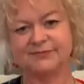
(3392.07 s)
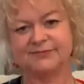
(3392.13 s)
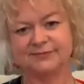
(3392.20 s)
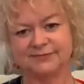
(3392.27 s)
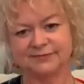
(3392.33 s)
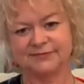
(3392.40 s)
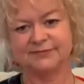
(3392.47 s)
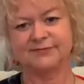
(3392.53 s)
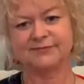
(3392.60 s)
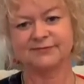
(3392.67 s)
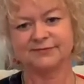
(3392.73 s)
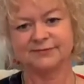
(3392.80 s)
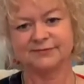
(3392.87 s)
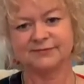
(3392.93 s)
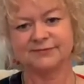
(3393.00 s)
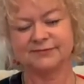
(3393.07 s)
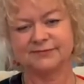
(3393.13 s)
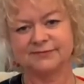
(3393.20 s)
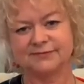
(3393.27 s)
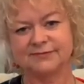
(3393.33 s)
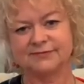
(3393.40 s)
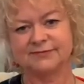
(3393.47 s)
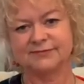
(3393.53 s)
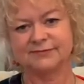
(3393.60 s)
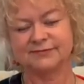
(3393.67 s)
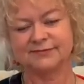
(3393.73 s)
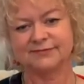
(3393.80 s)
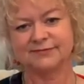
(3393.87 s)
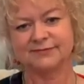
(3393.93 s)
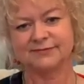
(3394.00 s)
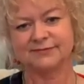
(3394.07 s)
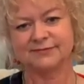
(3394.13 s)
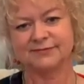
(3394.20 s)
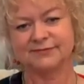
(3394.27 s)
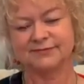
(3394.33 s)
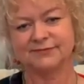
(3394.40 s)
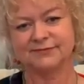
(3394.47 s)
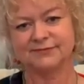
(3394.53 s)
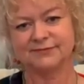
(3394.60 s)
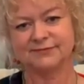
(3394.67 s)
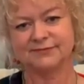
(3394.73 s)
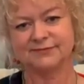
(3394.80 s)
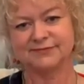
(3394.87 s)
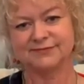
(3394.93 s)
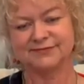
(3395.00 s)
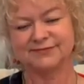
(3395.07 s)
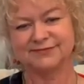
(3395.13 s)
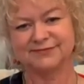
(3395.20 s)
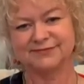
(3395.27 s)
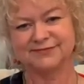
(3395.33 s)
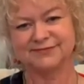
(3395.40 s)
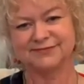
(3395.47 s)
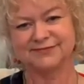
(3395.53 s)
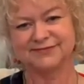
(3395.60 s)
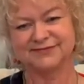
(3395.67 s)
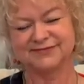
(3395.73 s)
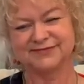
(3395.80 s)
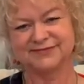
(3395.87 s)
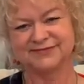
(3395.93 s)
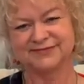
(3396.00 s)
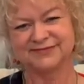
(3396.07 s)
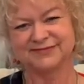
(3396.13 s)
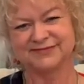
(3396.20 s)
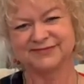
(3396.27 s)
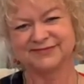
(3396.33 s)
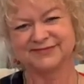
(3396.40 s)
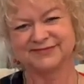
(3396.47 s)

This person isn't speaking.